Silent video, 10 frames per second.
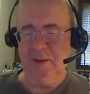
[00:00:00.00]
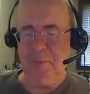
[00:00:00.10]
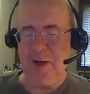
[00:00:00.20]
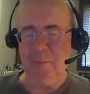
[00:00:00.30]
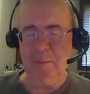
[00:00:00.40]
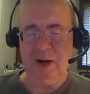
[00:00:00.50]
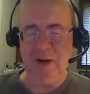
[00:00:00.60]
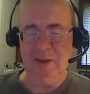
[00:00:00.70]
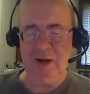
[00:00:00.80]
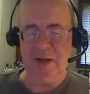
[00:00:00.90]
made up my
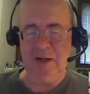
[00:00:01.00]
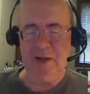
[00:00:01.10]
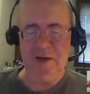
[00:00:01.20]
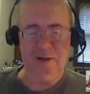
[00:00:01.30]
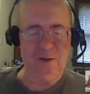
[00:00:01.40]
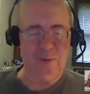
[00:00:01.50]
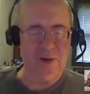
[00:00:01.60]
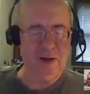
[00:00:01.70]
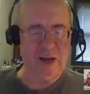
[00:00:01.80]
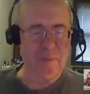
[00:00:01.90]
mind that I needed to
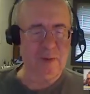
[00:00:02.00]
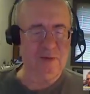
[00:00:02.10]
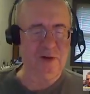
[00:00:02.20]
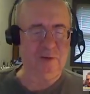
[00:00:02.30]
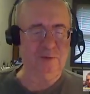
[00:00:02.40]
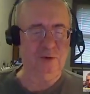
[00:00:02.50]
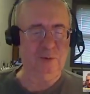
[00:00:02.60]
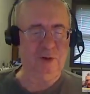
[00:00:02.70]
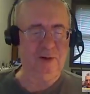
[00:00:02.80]
really adapt myself to them.